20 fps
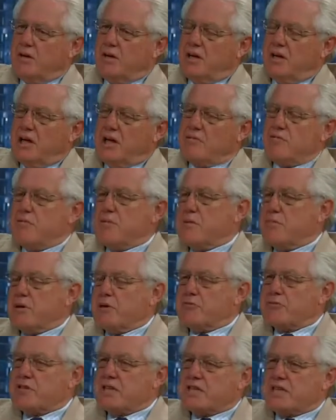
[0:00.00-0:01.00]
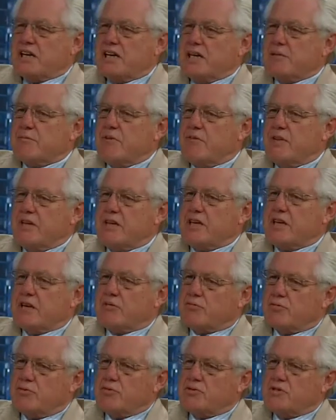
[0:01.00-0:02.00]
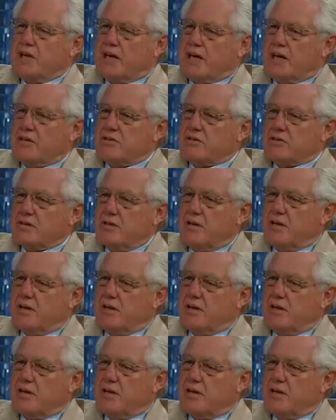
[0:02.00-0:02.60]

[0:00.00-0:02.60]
Yes. And remember, it was the time of the Nicky Cruz days.